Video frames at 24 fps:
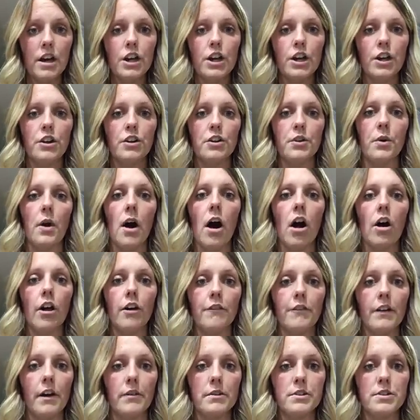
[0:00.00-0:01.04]
You can do
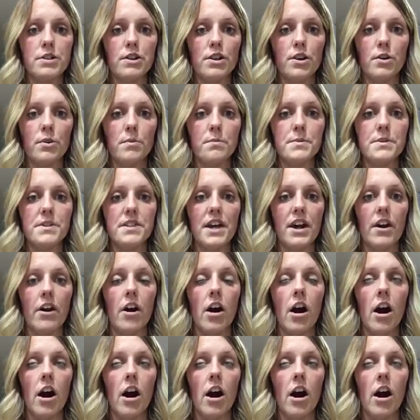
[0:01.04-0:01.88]
cauliflower soups. There